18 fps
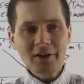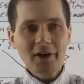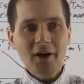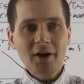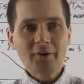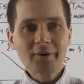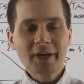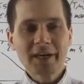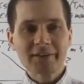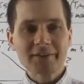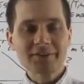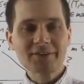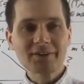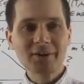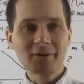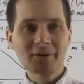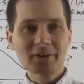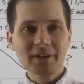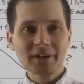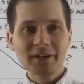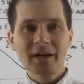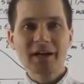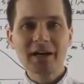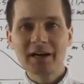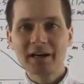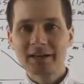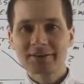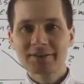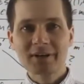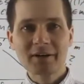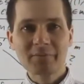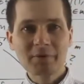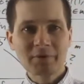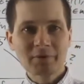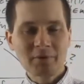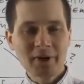Okay, so
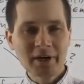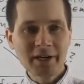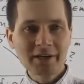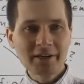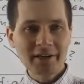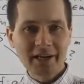assignment one,